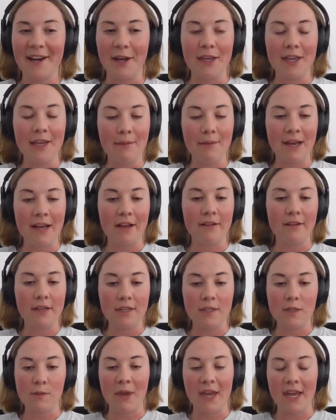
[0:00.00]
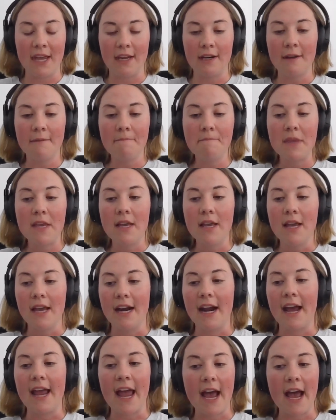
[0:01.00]
an email ismain,
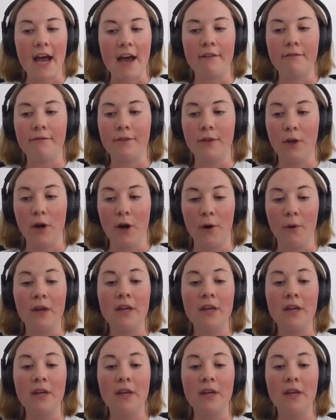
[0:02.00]
and I have,